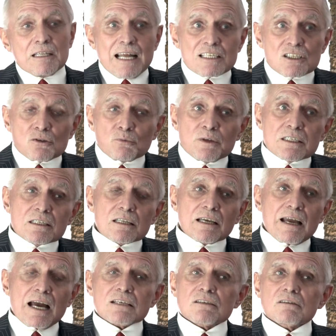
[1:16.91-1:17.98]
and that's the reason the
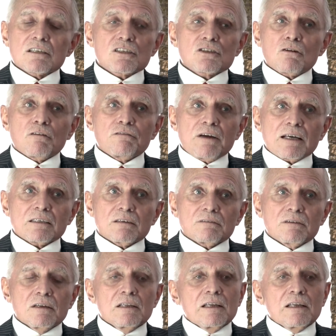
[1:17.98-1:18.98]
council is so effective.